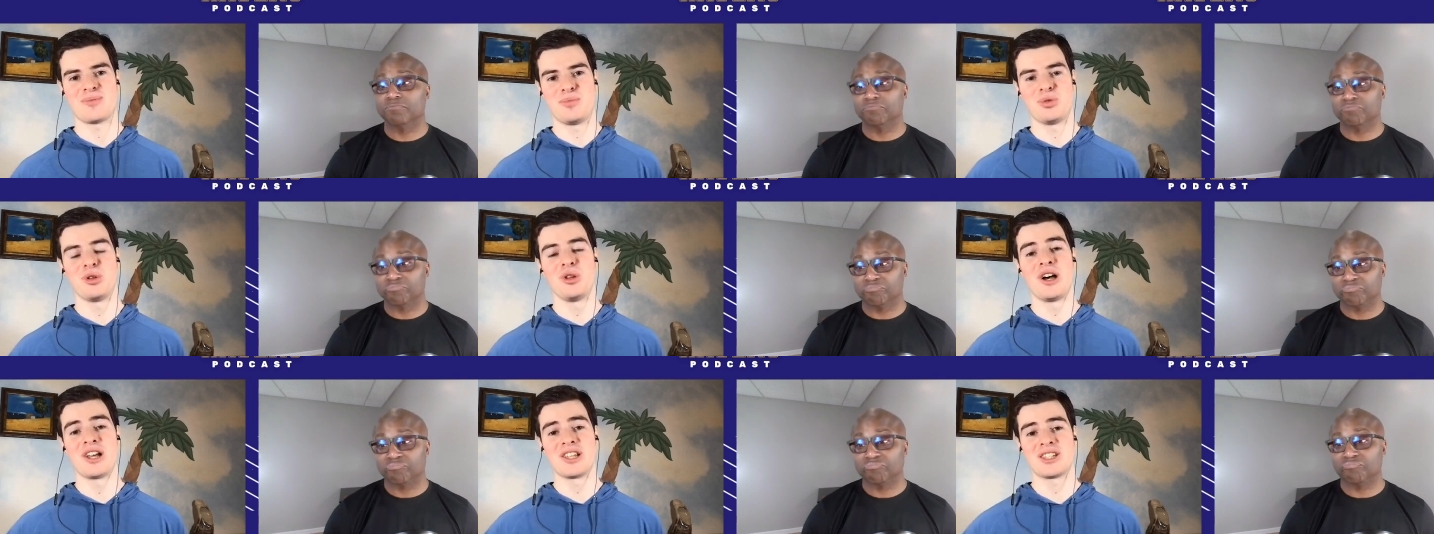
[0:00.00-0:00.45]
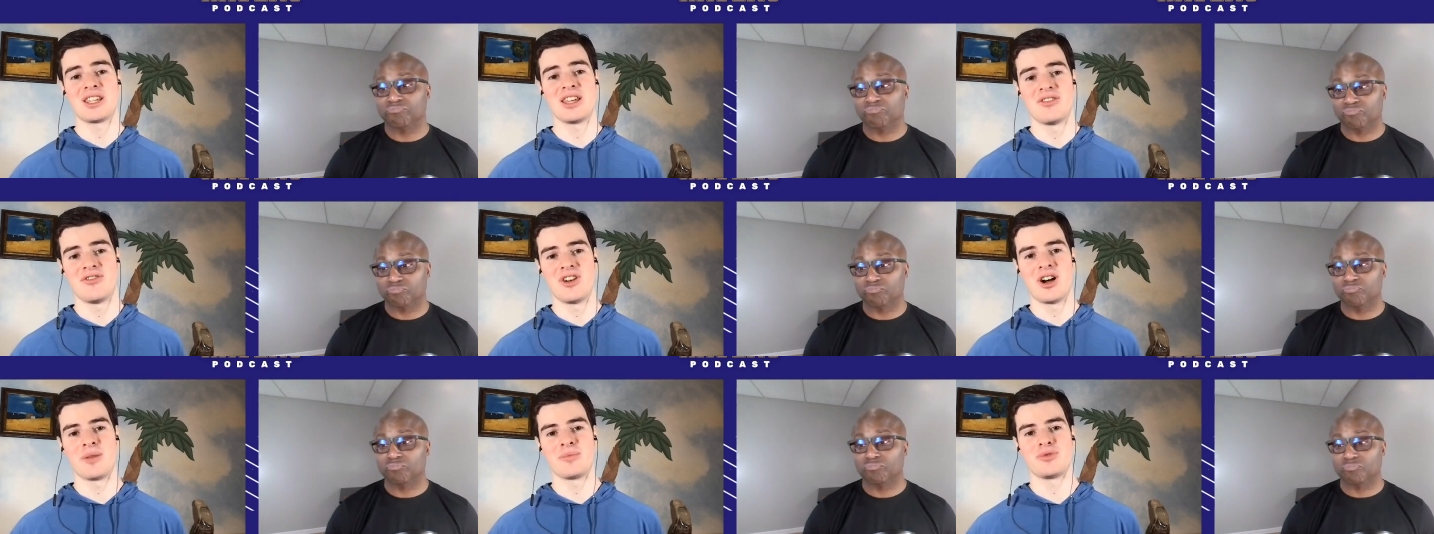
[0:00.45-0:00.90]
Speaker 1: plus give
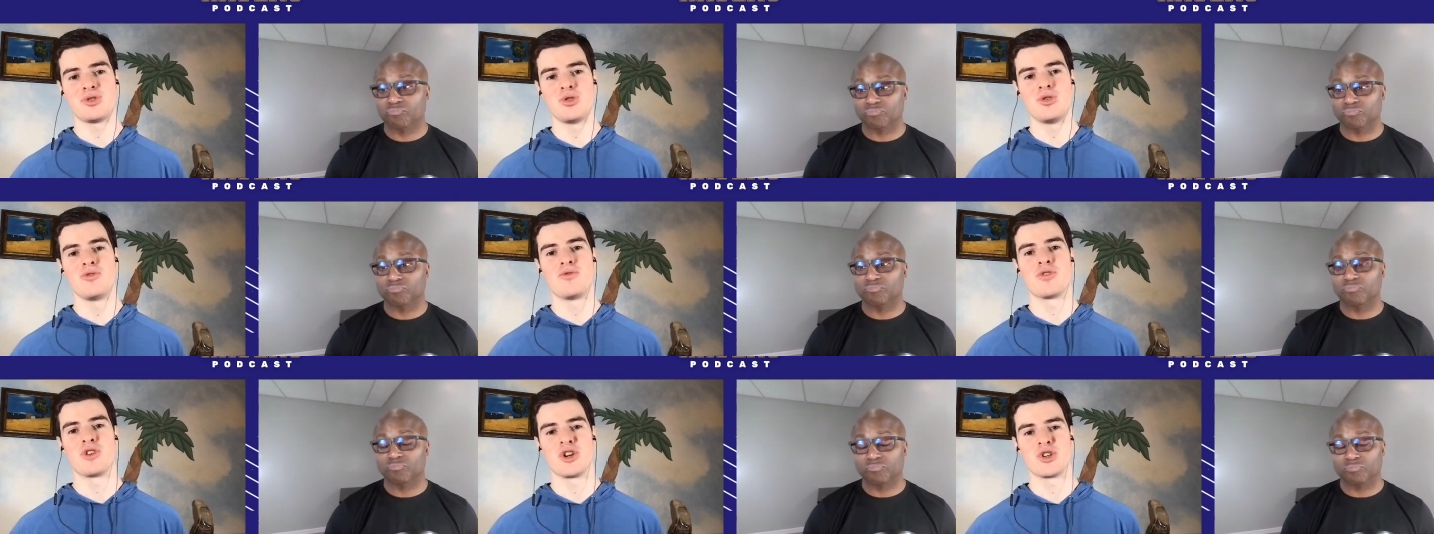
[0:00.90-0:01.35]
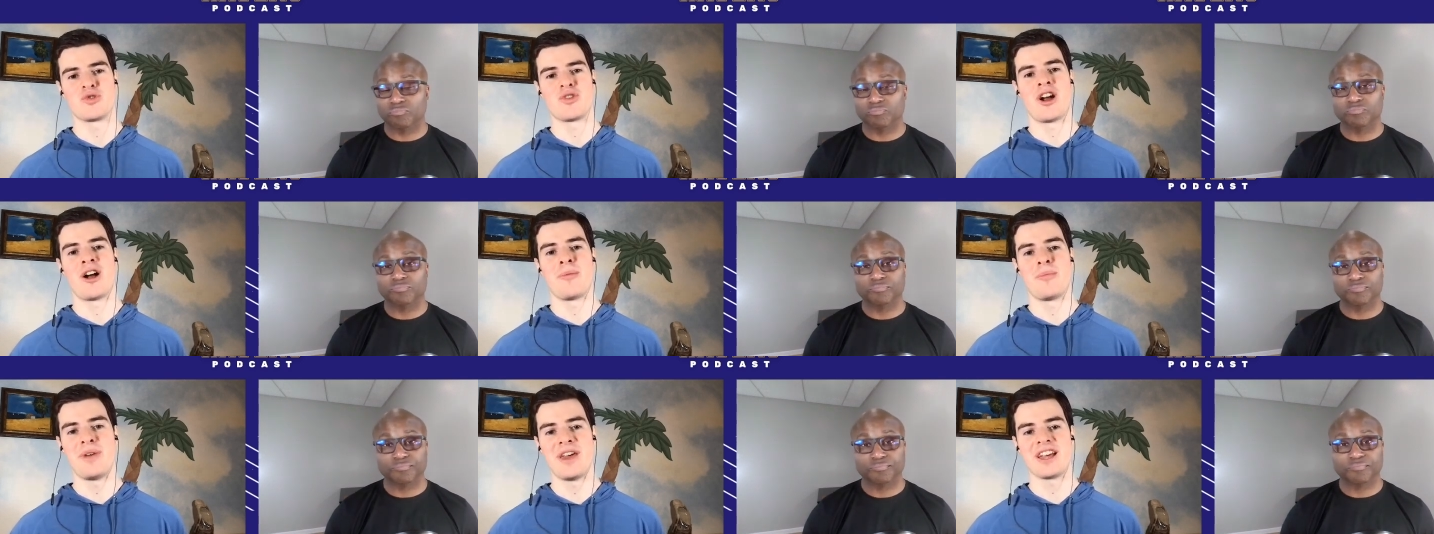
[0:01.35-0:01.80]
up two
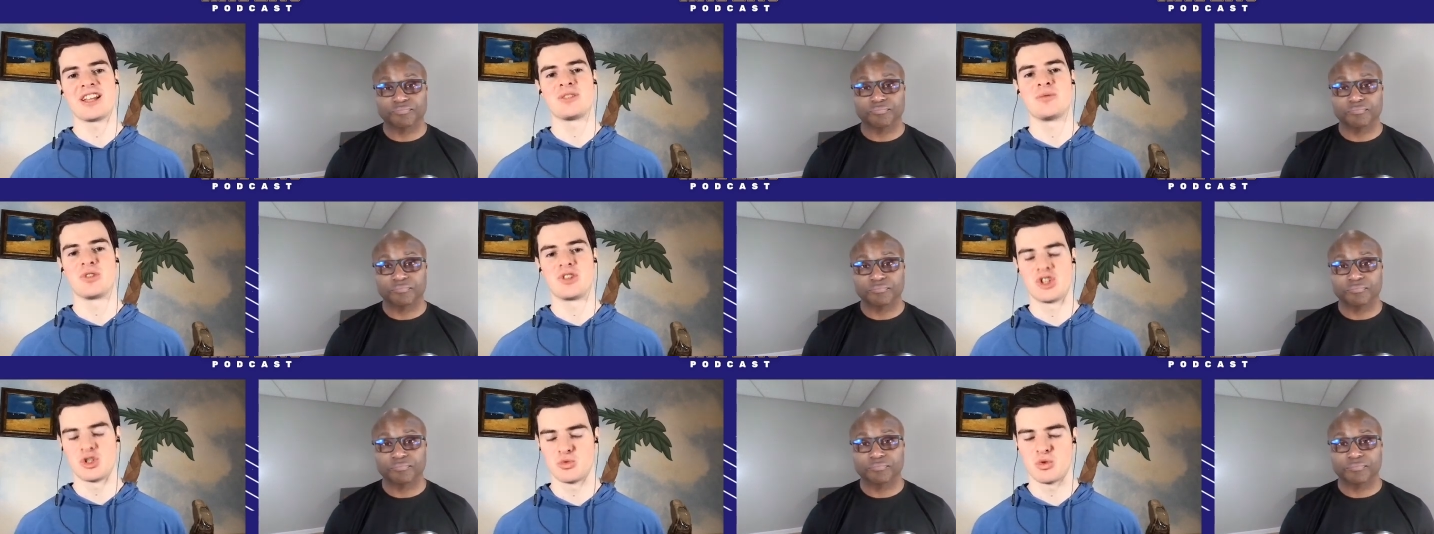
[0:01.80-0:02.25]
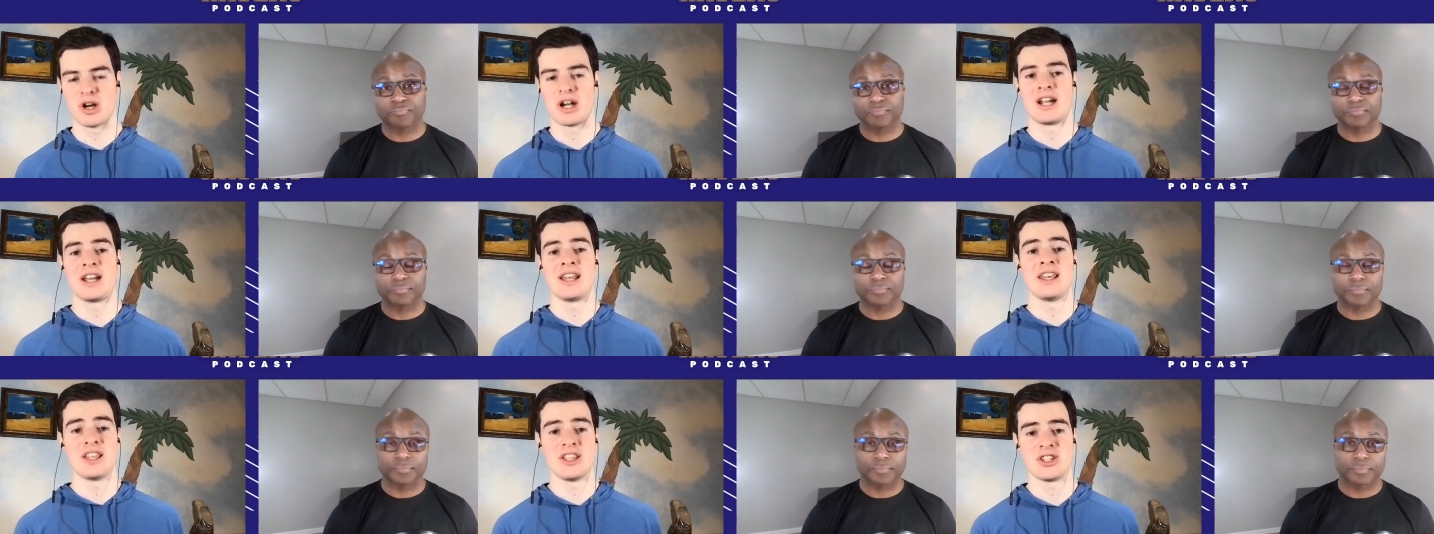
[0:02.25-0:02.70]
first-round picks, which is what it
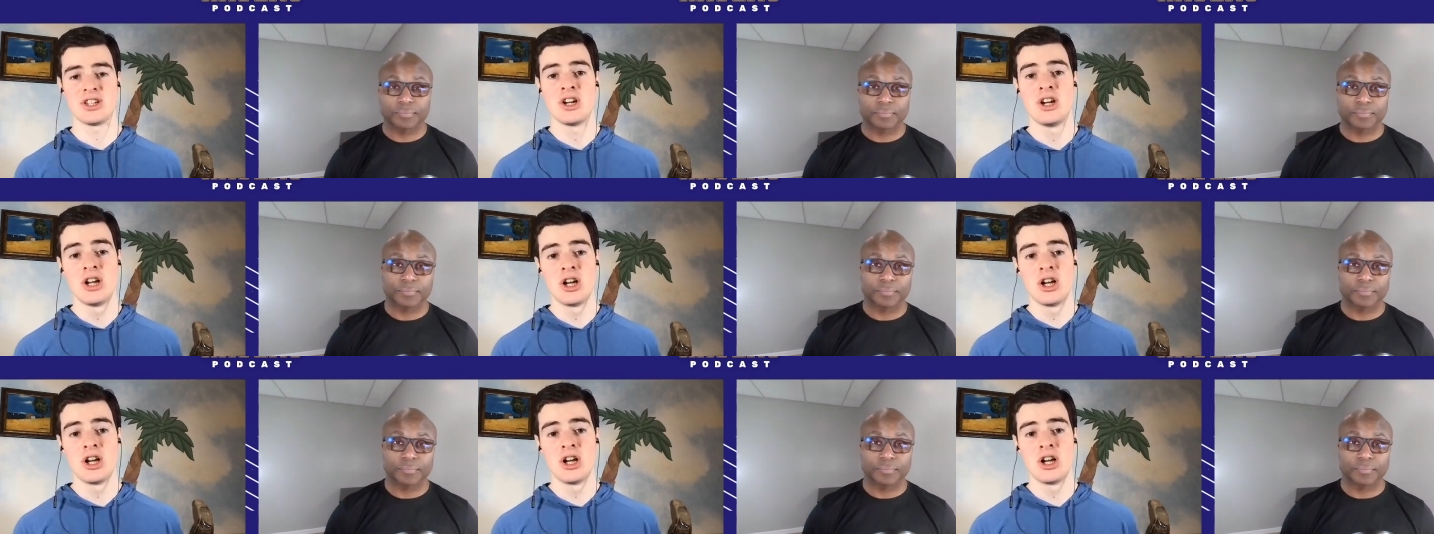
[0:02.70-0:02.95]
is,